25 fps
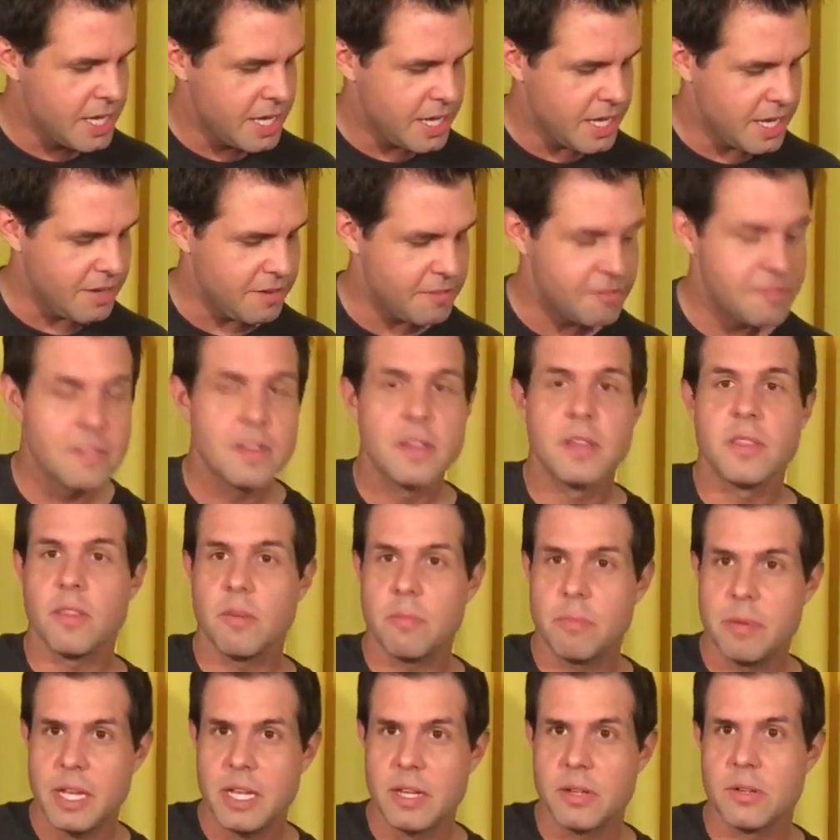If the
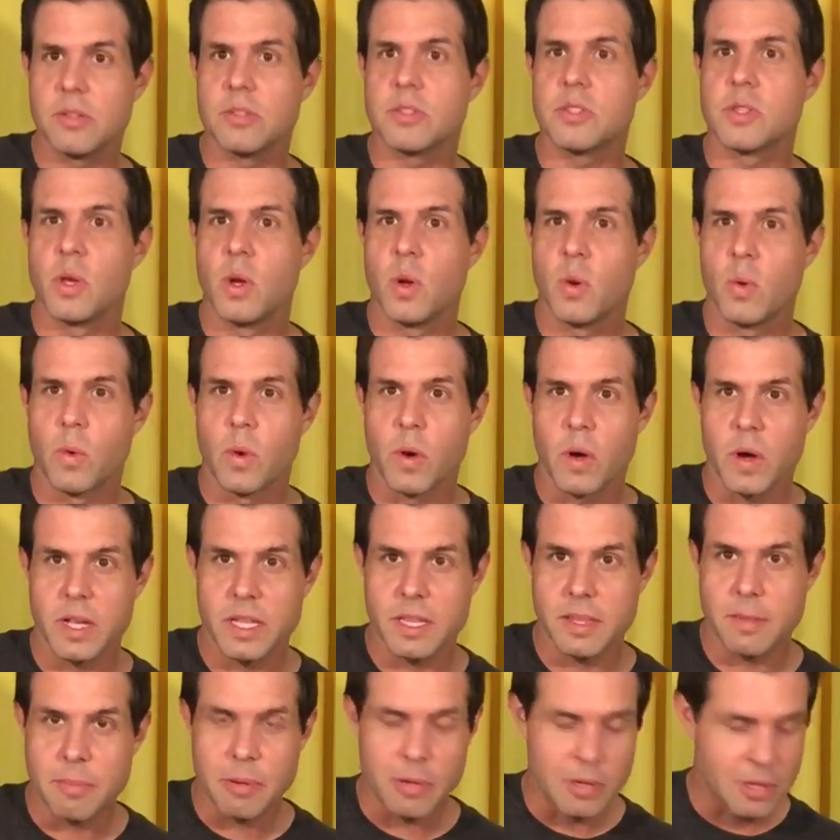Beatles were
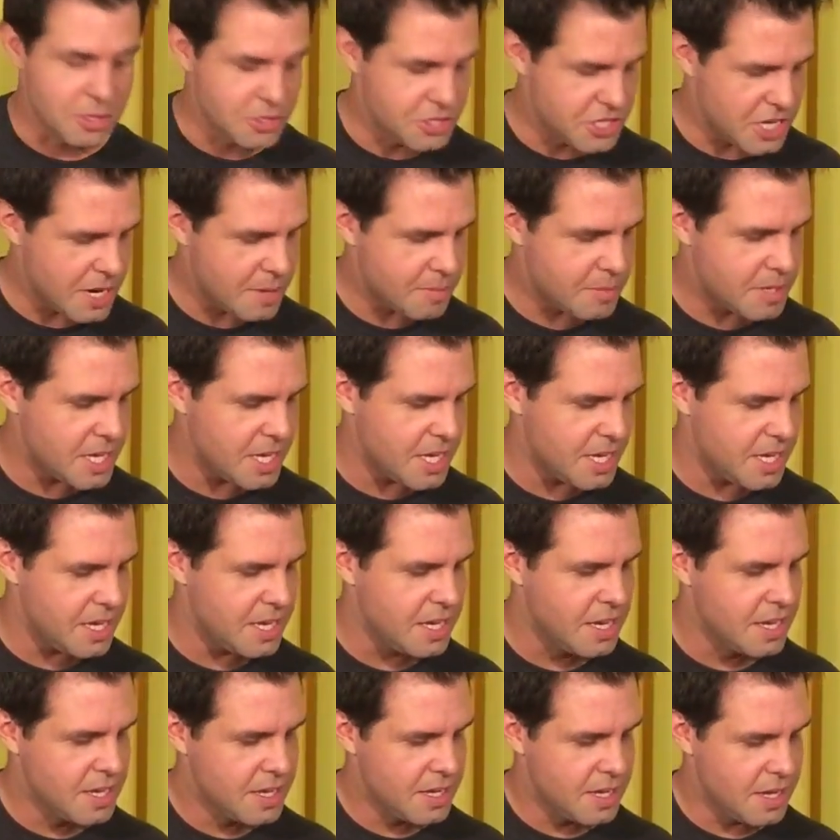in the Pearl Jam
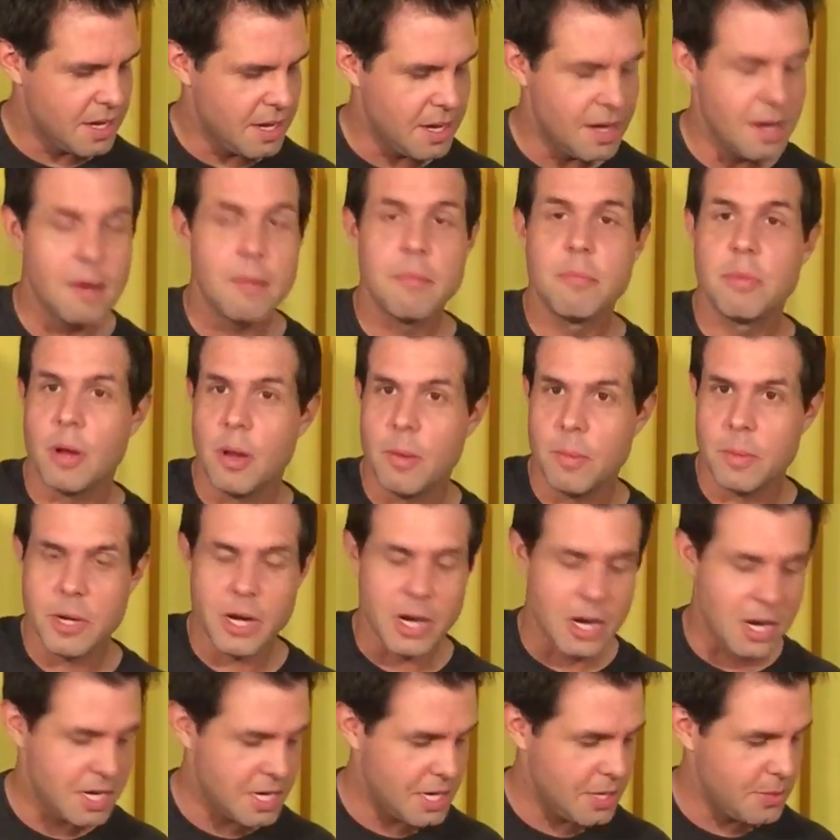key, Paul
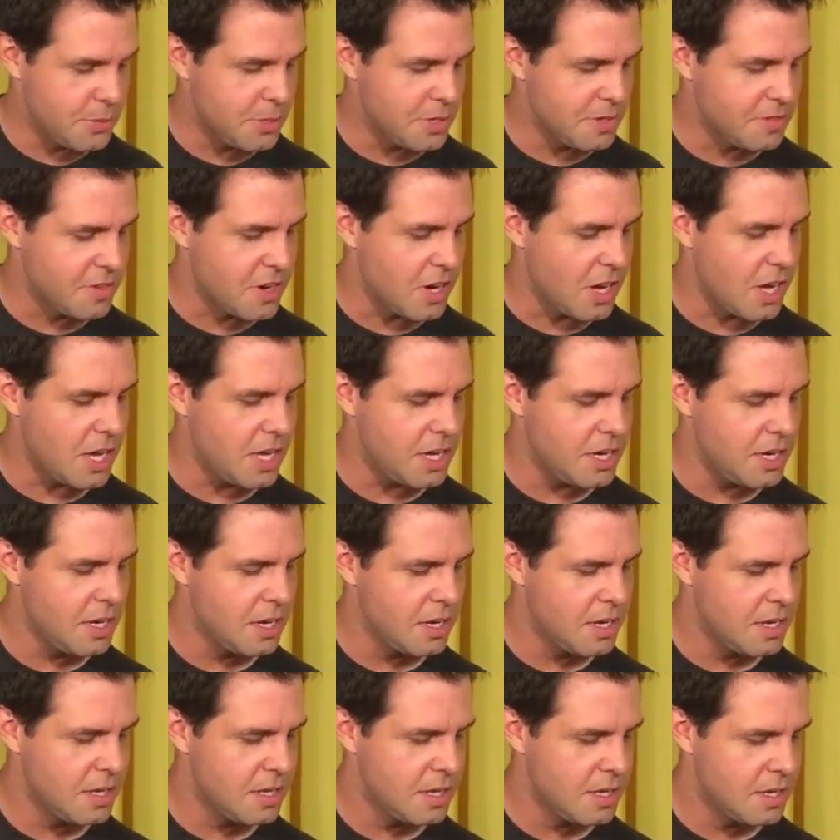McCartney would have gone
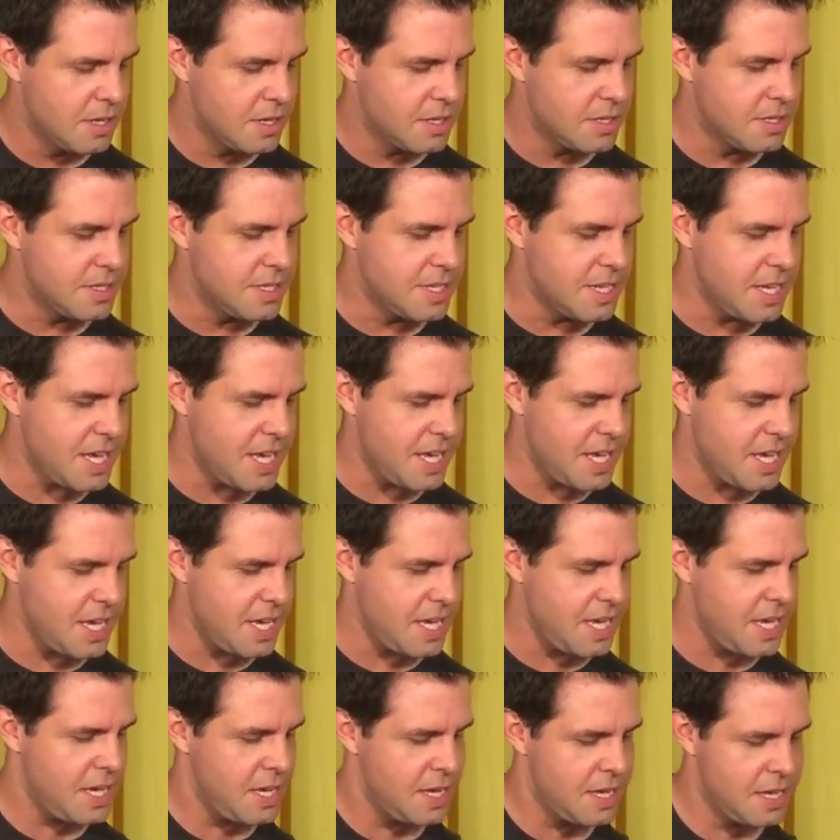
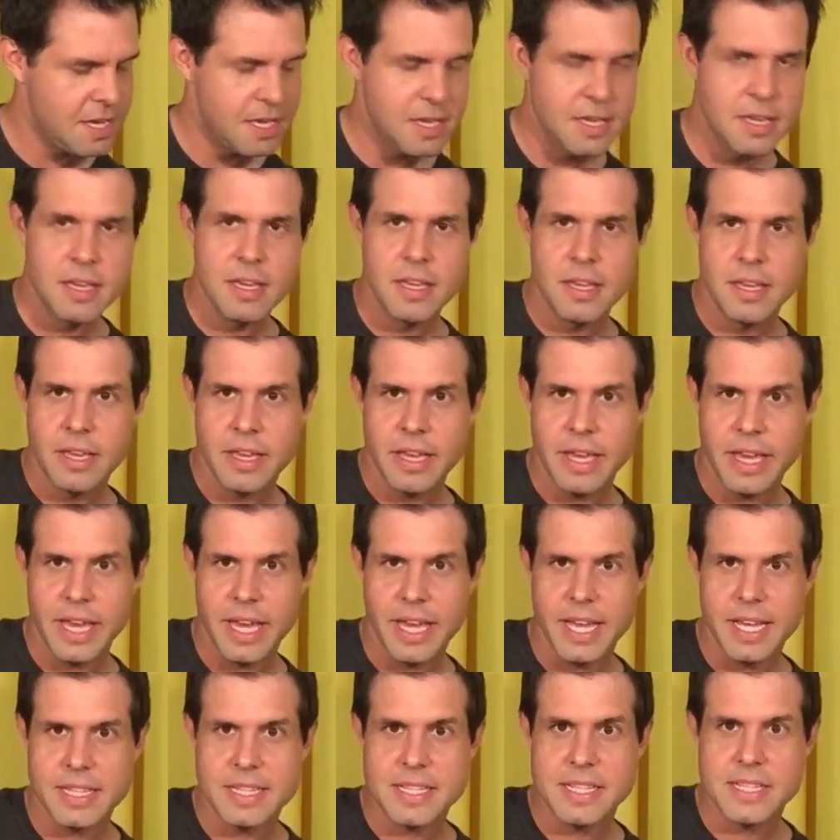D,
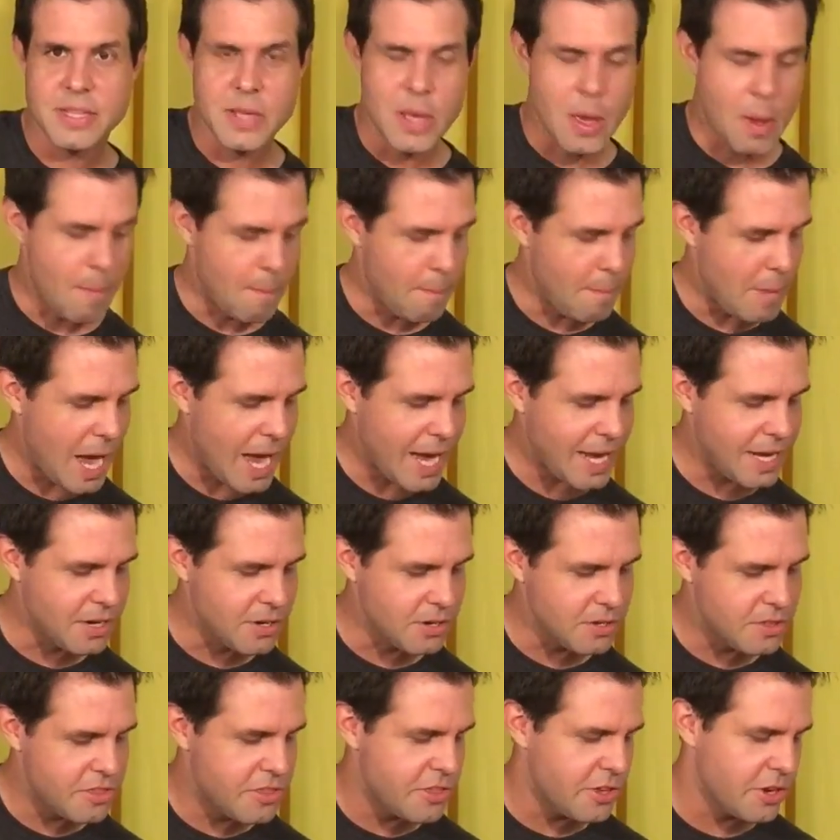it's
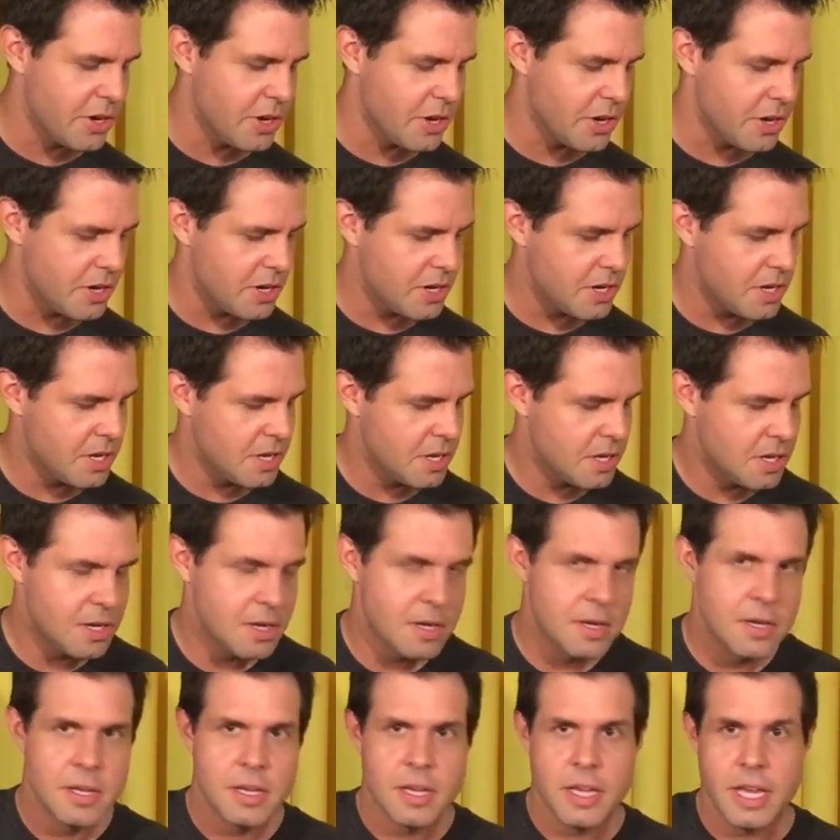minor 3rd,
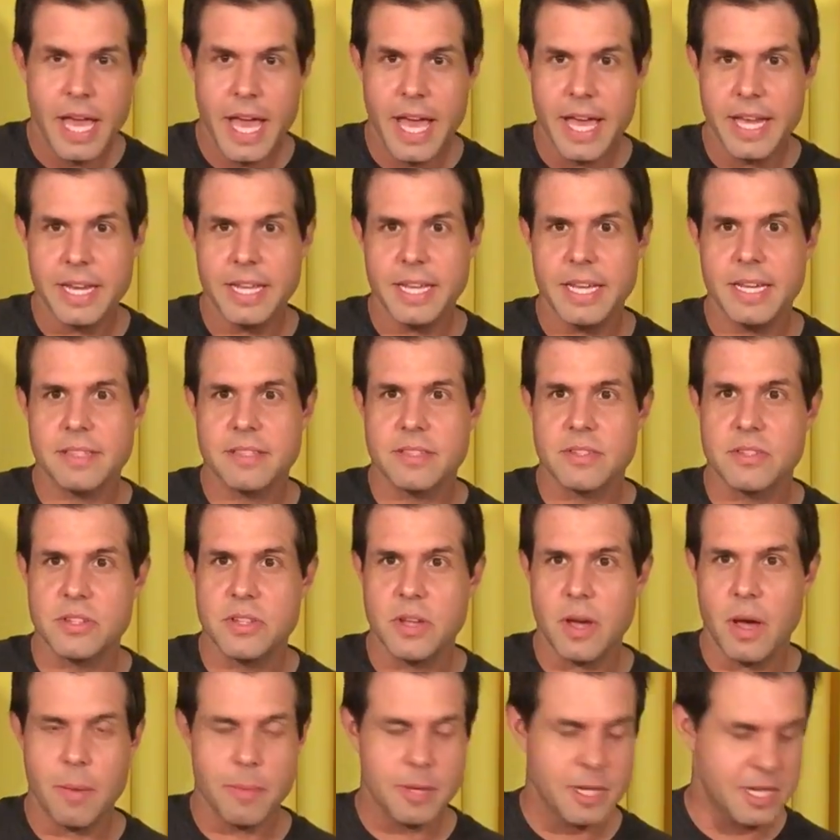and it's
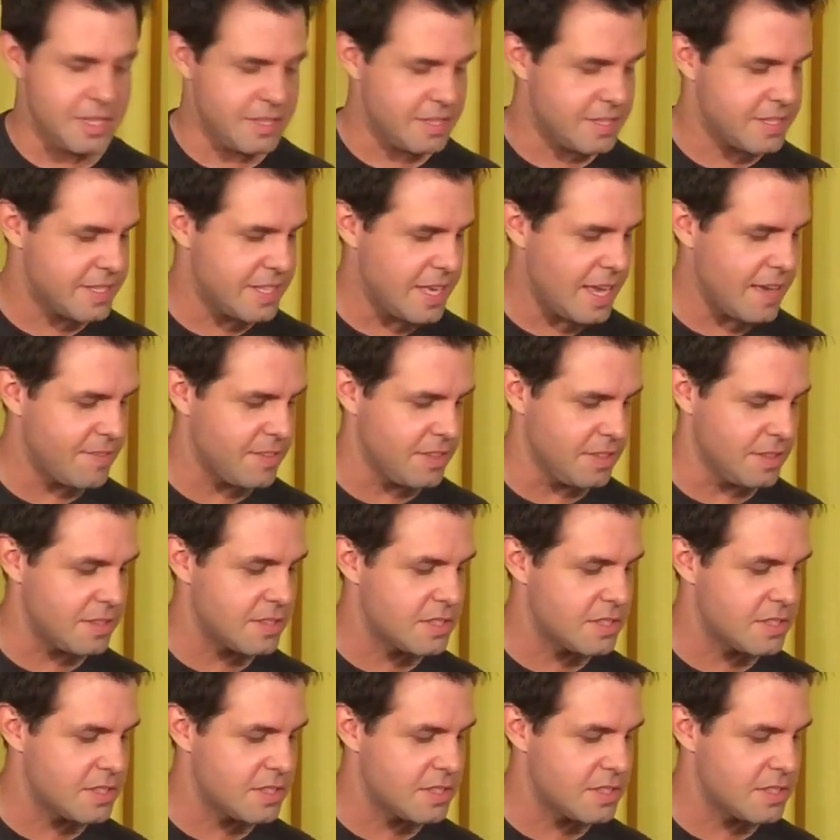dominant 7th.